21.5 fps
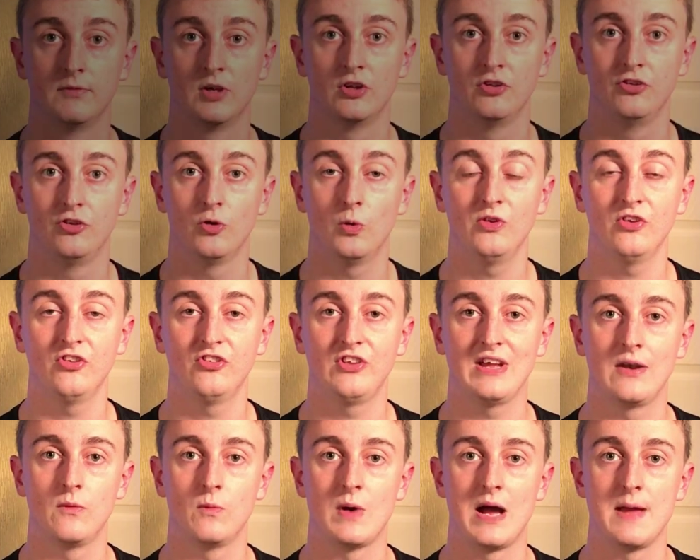To
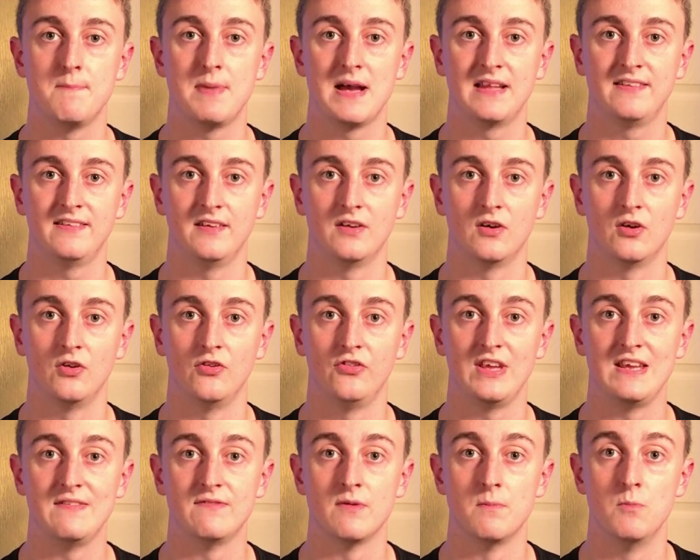understand why betting odds
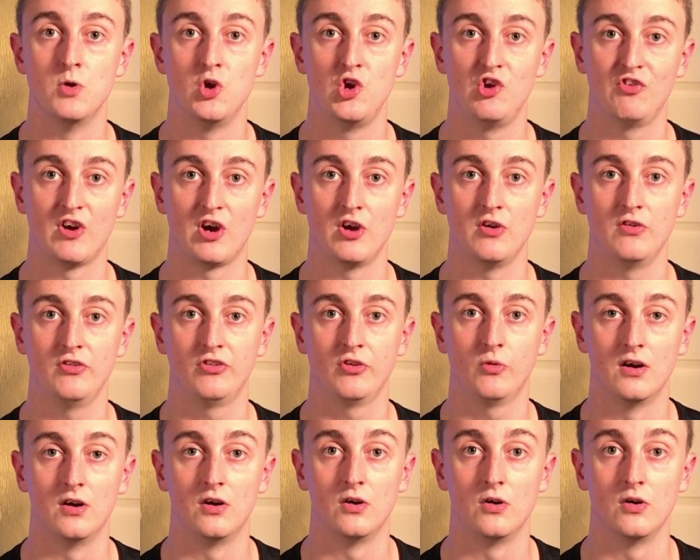either move out
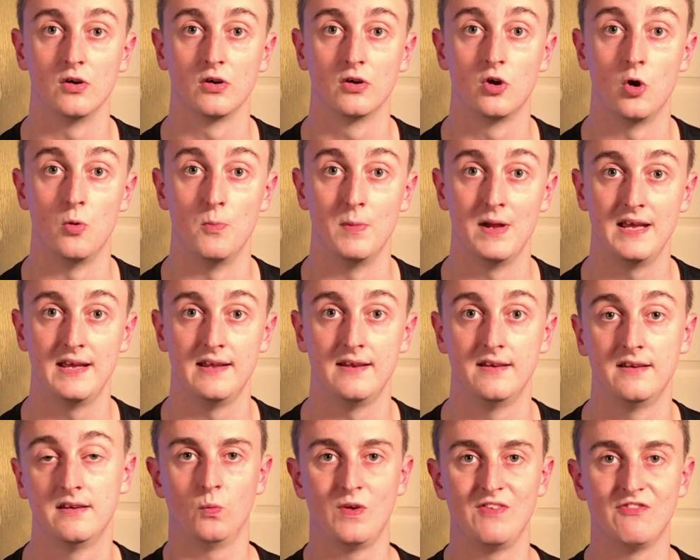or come
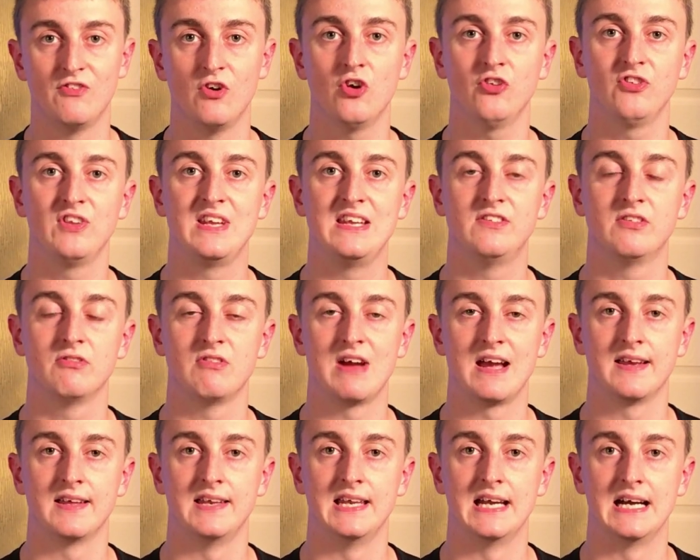in, we first need to
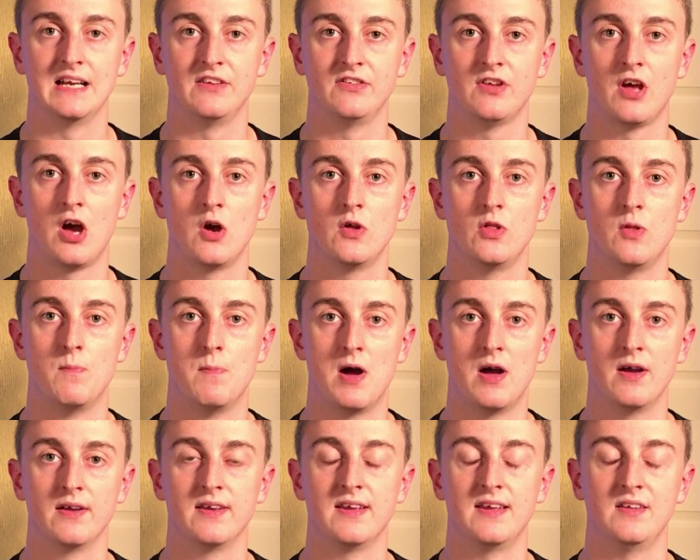recognise how the
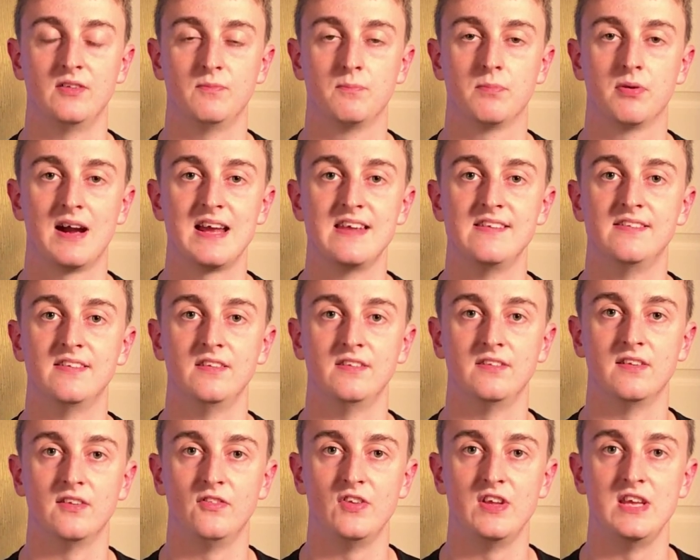market prices
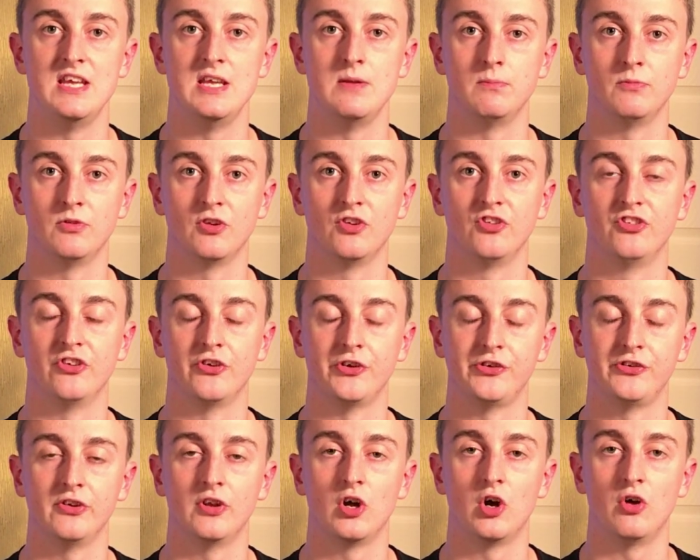the teams at
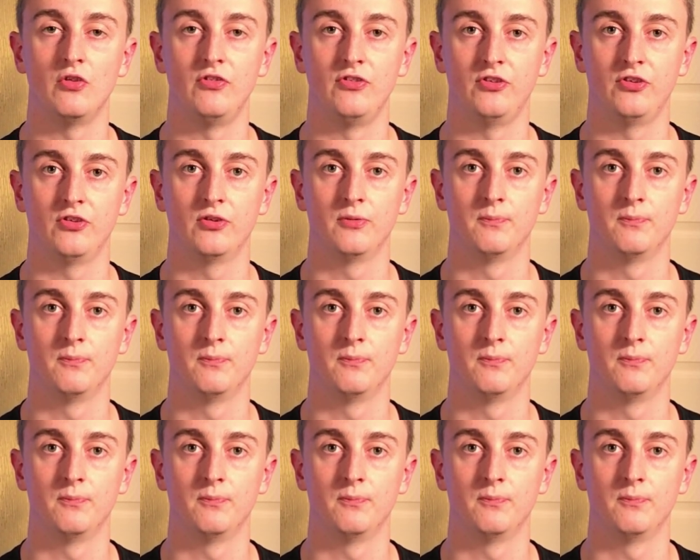certain odds.